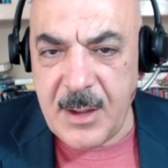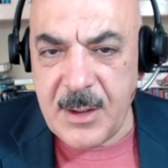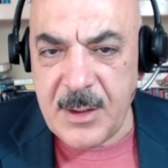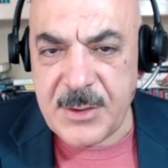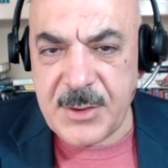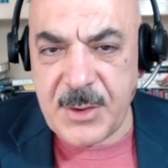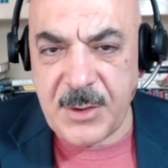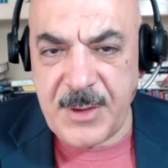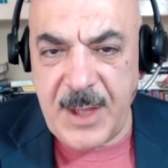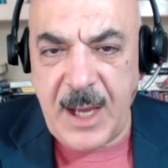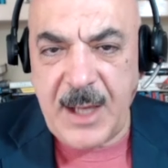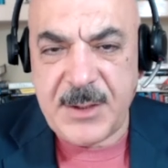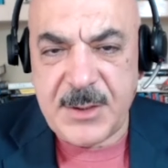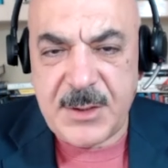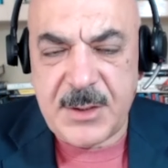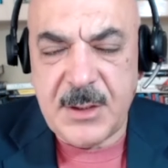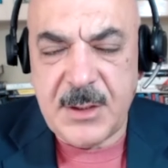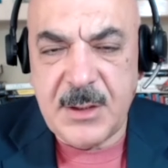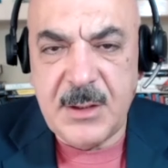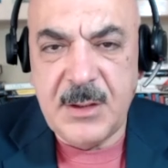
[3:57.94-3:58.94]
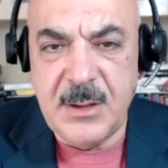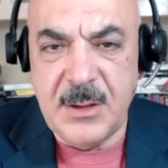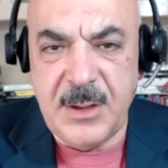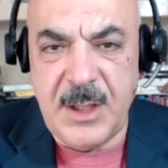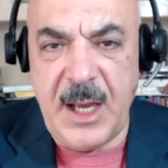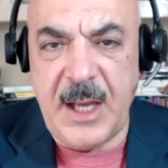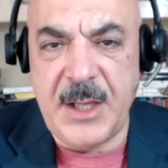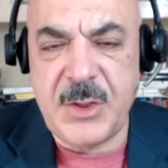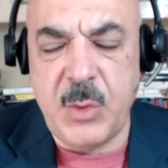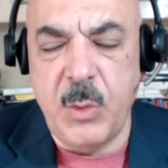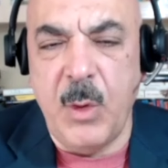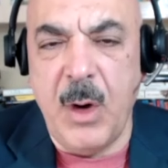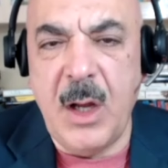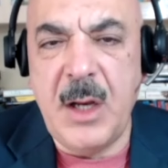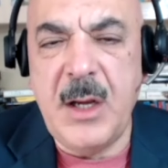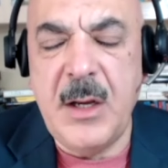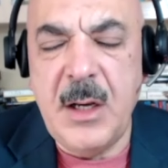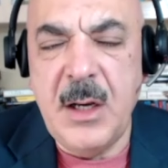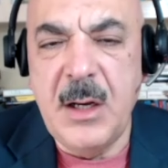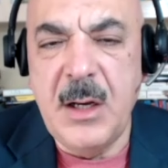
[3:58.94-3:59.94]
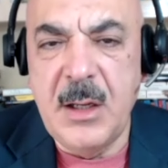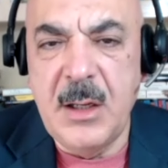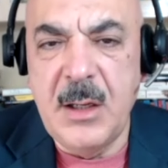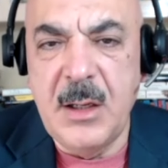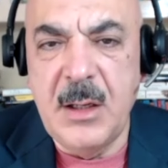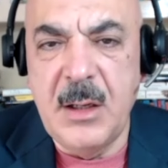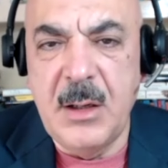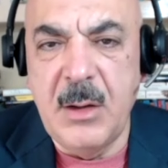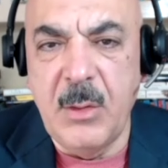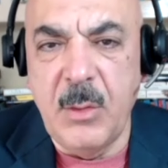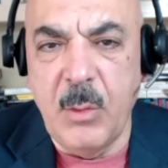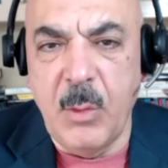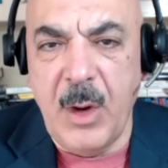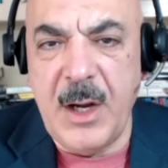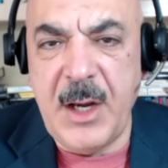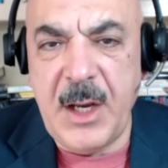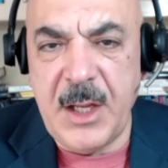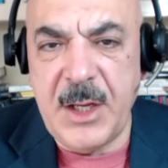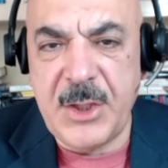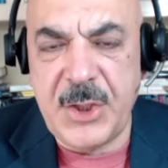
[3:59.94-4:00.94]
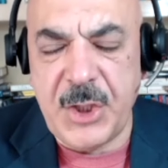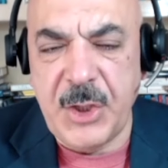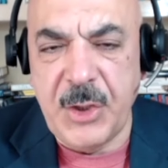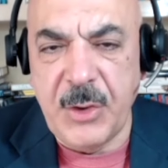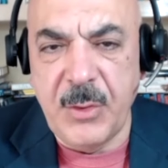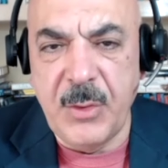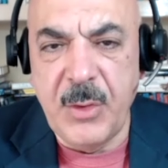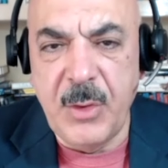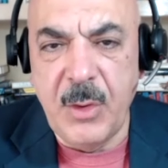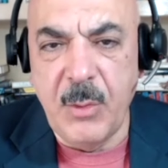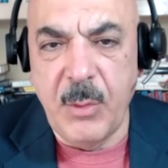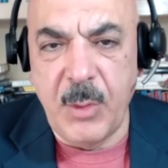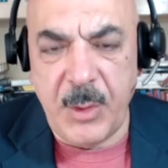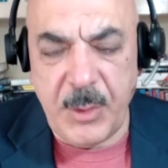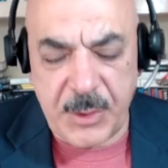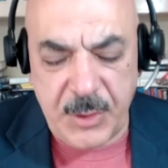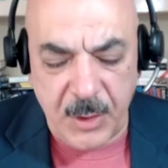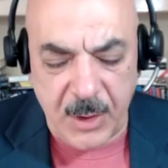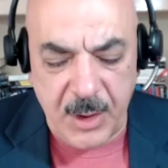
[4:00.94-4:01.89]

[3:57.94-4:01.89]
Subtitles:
So that's one issue when we talk